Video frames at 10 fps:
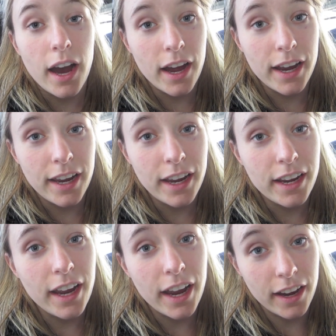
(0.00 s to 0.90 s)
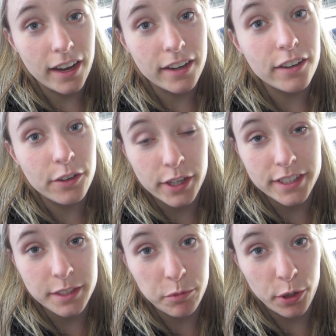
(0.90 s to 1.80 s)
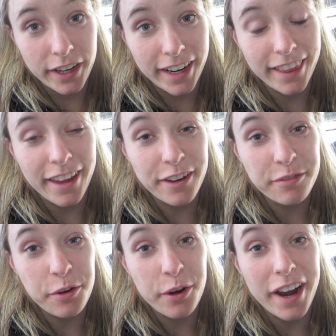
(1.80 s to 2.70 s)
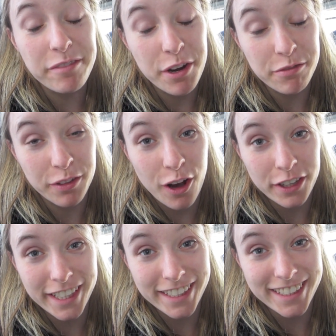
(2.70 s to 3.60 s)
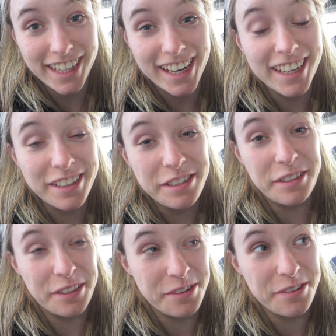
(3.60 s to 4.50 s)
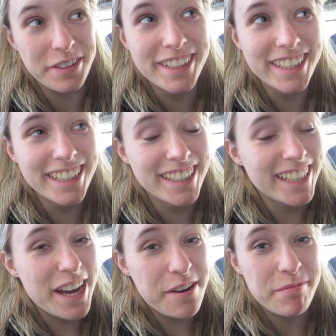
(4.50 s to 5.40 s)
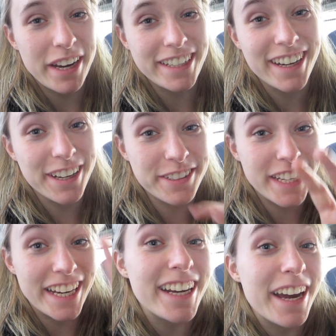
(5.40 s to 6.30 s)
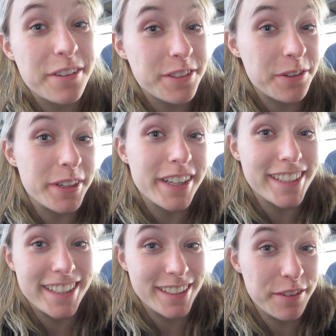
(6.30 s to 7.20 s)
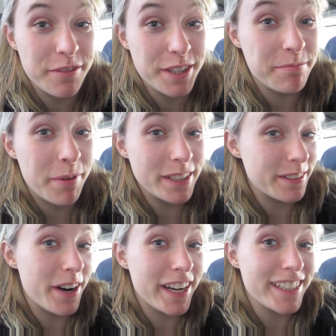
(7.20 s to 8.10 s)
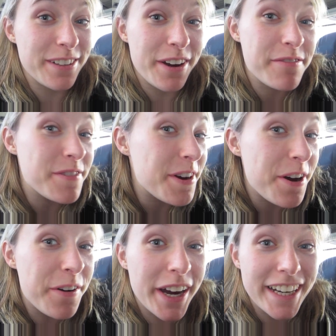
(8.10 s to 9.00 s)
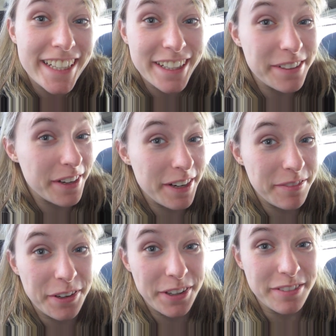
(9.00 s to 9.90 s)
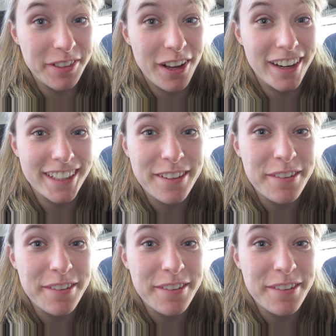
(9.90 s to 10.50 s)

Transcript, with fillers: I had a crazy morning, therefore I have not vlogged yet today, so my entire day now is going to consist of this bus ride, so I have no idea what I'm going to vlog.